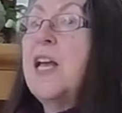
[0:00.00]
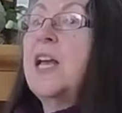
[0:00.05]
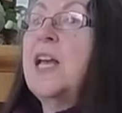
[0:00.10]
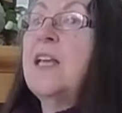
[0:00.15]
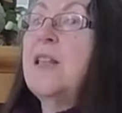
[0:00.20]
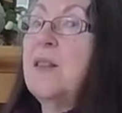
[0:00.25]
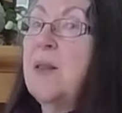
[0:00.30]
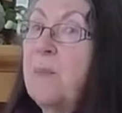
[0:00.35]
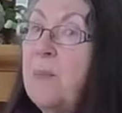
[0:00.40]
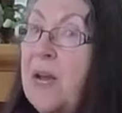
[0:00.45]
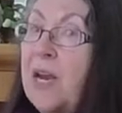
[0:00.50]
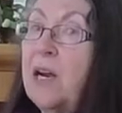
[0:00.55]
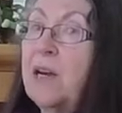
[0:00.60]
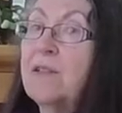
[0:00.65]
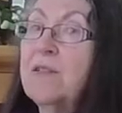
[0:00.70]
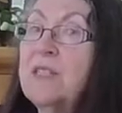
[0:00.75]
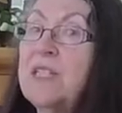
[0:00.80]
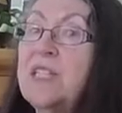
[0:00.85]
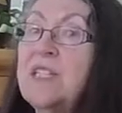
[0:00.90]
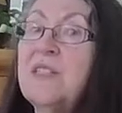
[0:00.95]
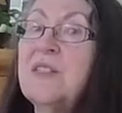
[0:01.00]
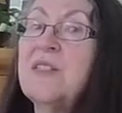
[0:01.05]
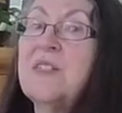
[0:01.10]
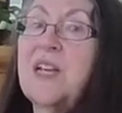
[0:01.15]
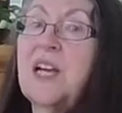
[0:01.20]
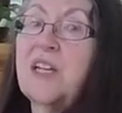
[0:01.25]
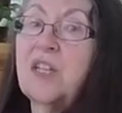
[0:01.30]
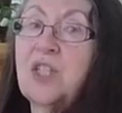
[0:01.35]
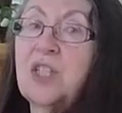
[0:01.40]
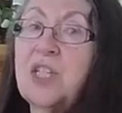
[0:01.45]
In the parenting
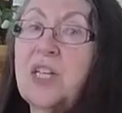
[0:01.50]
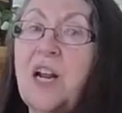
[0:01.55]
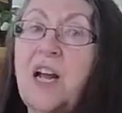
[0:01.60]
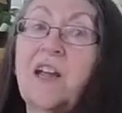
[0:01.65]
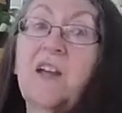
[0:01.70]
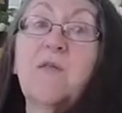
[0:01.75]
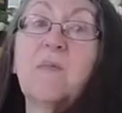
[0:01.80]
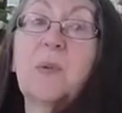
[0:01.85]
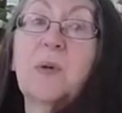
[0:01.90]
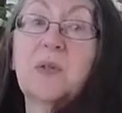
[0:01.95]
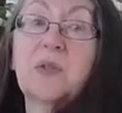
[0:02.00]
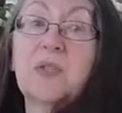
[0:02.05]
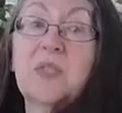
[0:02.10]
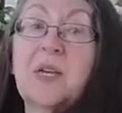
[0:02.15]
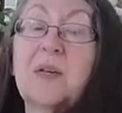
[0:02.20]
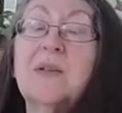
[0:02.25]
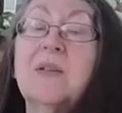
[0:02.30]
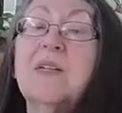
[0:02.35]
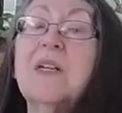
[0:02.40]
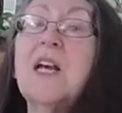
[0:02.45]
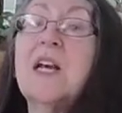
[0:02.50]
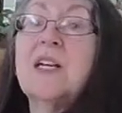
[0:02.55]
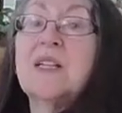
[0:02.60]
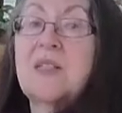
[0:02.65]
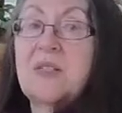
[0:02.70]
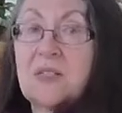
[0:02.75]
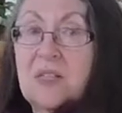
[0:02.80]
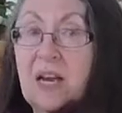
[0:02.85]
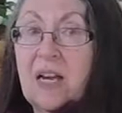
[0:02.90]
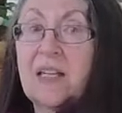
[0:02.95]
section, I have books on
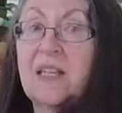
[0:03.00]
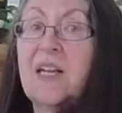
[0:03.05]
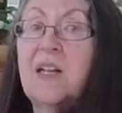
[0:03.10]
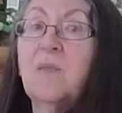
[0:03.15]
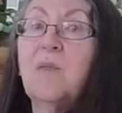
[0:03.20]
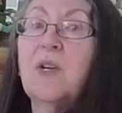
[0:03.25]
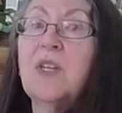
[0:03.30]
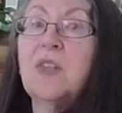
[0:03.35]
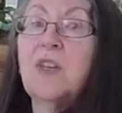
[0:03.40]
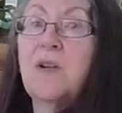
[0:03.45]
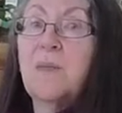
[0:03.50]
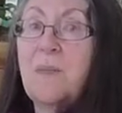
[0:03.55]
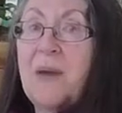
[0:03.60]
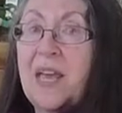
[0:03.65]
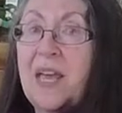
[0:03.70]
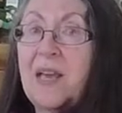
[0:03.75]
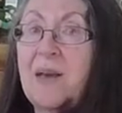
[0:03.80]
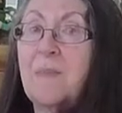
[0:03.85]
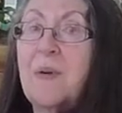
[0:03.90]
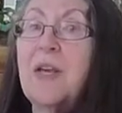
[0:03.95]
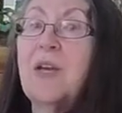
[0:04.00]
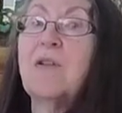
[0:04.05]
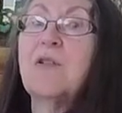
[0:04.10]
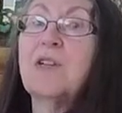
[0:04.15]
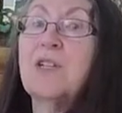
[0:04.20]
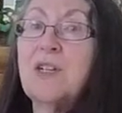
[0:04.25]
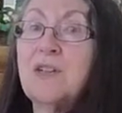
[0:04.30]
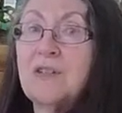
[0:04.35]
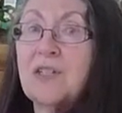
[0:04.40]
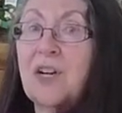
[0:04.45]
signing with your baby or
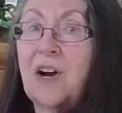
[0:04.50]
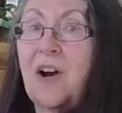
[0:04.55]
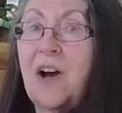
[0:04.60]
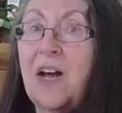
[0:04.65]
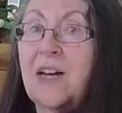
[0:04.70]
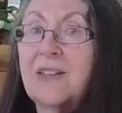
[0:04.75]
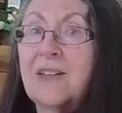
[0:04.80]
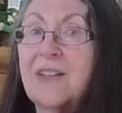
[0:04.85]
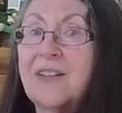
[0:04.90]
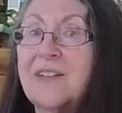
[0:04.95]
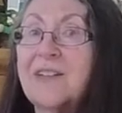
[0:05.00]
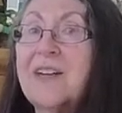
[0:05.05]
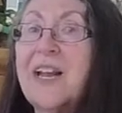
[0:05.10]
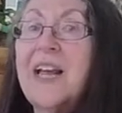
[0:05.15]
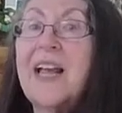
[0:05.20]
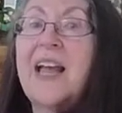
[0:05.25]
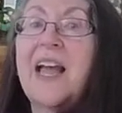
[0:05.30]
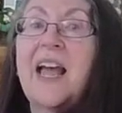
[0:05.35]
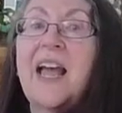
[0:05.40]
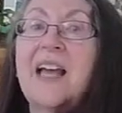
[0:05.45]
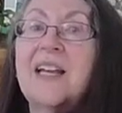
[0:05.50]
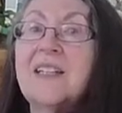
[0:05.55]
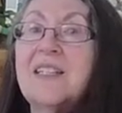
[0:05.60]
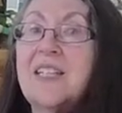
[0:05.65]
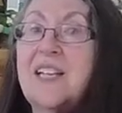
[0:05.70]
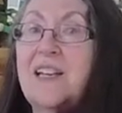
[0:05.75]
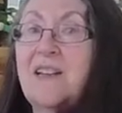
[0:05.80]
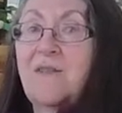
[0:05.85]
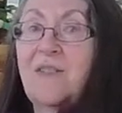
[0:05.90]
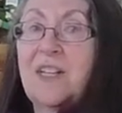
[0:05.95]
your toddler. And
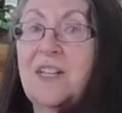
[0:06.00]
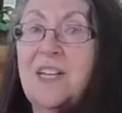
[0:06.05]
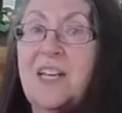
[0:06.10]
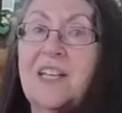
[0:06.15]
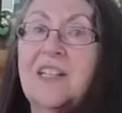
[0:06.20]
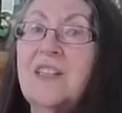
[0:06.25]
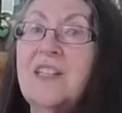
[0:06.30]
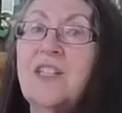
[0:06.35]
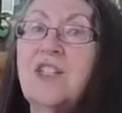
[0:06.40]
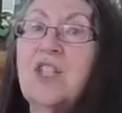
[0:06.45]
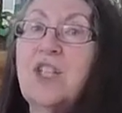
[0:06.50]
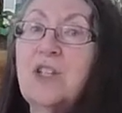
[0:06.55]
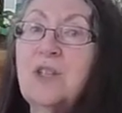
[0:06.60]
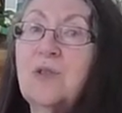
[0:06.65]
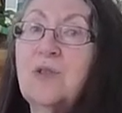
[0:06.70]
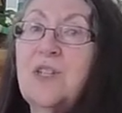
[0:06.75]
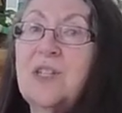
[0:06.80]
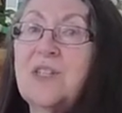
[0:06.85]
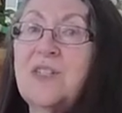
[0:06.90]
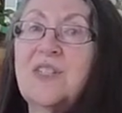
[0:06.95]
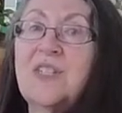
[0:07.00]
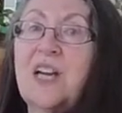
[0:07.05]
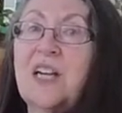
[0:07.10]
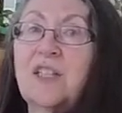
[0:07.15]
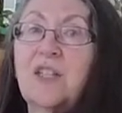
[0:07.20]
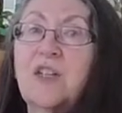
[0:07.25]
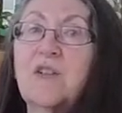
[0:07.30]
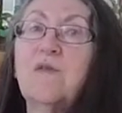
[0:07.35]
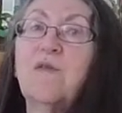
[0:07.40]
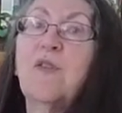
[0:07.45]
even in the children's
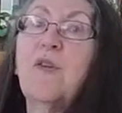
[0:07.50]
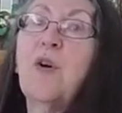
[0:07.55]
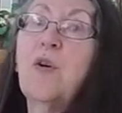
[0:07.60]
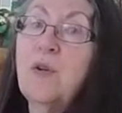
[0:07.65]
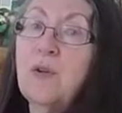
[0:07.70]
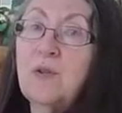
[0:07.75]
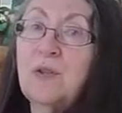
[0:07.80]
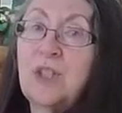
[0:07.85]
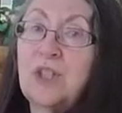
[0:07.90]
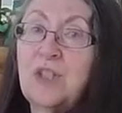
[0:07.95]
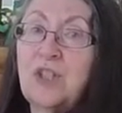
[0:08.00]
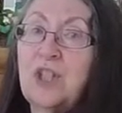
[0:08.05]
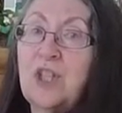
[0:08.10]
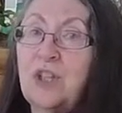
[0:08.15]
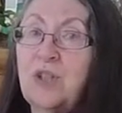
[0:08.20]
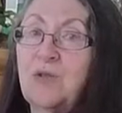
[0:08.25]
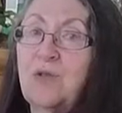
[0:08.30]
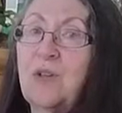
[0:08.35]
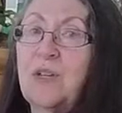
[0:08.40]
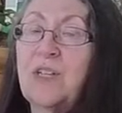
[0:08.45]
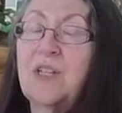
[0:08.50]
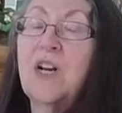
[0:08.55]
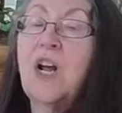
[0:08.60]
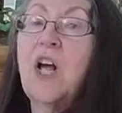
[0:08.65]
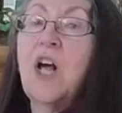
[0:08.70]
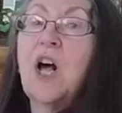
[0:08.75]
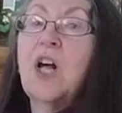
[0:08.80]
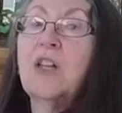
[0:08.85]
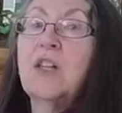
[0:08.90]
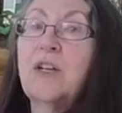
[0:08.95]
section for older children,
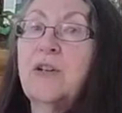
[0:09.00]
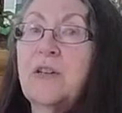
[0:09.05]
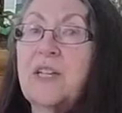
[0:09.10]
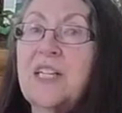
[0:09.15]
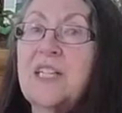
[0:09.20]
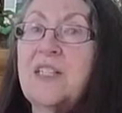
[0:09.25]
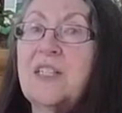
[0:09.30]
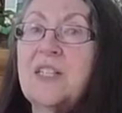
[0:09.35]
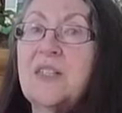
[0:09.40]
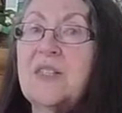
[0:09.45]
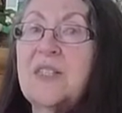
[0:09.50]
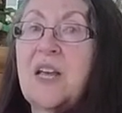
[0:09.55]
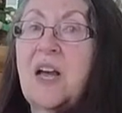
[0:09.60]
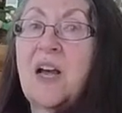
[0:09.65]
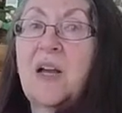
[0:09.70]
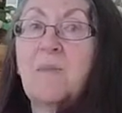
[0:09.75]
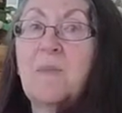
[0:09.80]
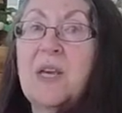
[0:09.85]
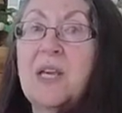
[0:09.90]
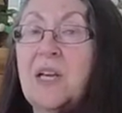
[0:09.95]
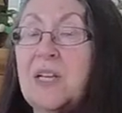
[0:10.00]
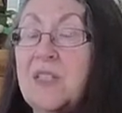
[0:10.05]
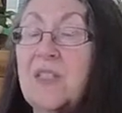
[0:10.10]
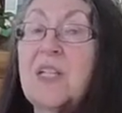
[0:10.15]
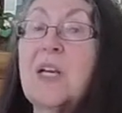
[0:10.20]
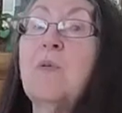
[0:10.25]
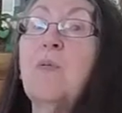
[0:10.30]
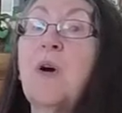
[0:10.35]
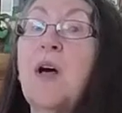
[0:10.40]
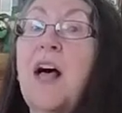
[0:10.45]
learning to sign, because
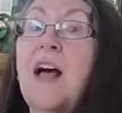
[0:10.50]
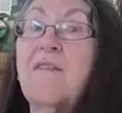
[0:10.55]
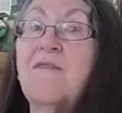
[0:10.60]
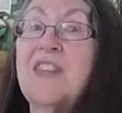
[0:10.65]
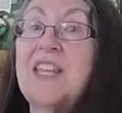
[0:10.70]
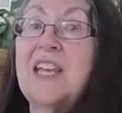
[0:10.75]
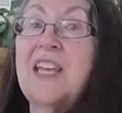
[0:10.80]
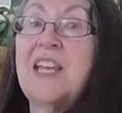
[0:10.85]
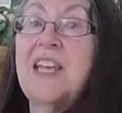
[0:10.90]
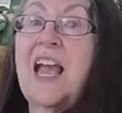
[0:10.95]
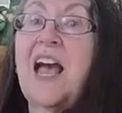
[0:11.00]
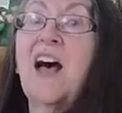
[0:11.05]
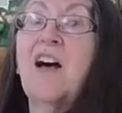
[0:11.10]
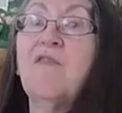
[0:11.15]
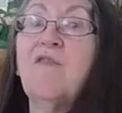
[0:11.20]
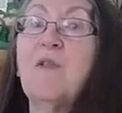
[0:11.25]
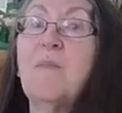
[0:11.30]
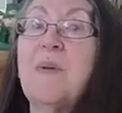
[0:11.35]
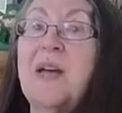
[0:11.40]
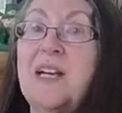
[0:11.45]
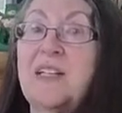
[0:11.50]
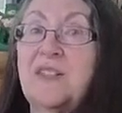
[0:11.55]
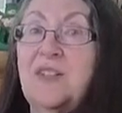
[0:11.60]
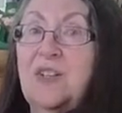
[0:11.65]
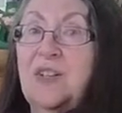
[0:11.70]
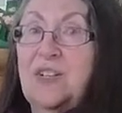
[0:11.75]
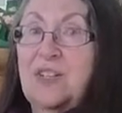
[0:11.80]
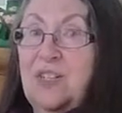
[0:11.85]
it will have the alphabet.